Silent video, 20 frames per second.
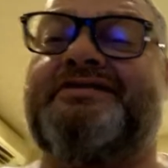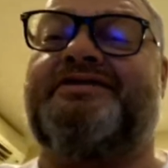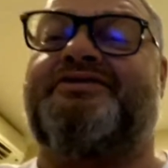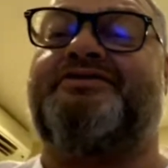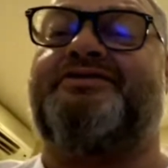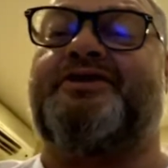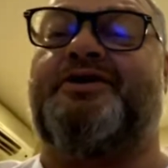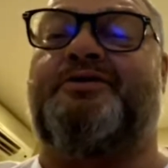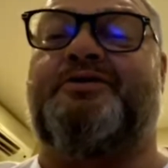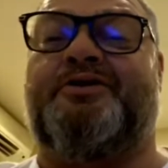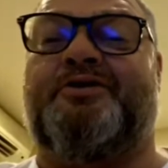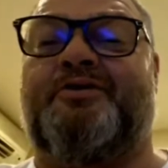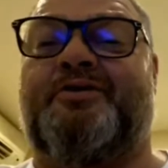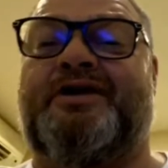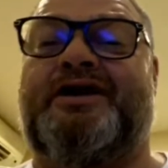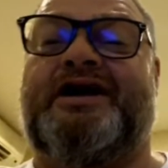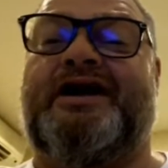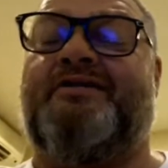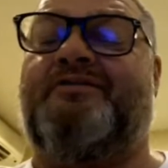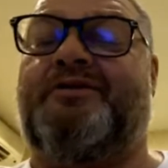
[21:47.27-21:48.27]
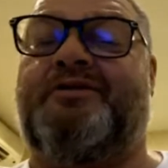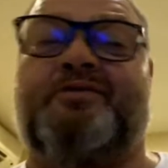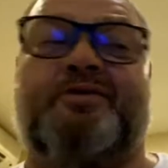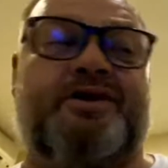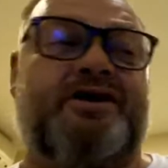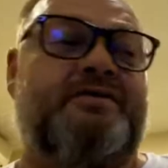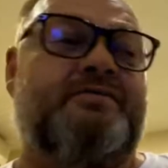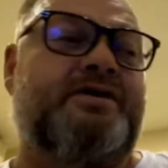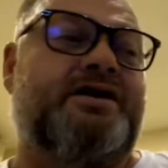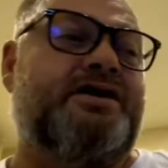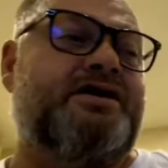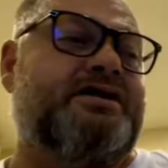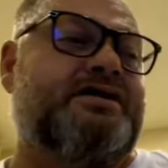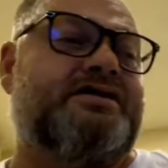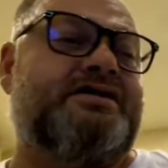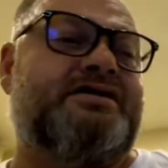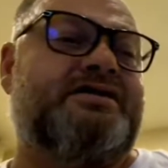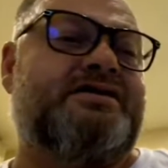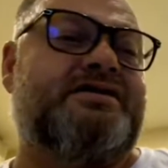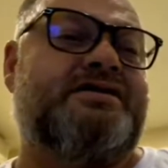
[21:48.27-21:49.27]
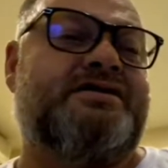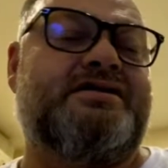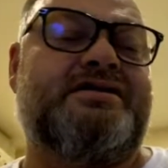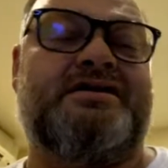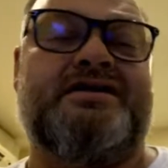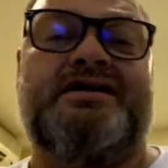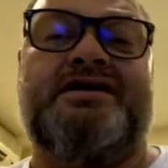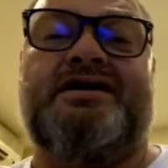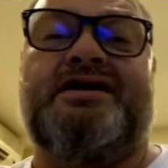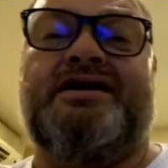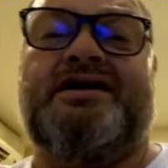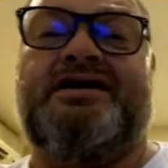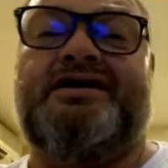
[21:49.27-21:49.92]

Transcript: throw it away. I wouldn't worry about it. It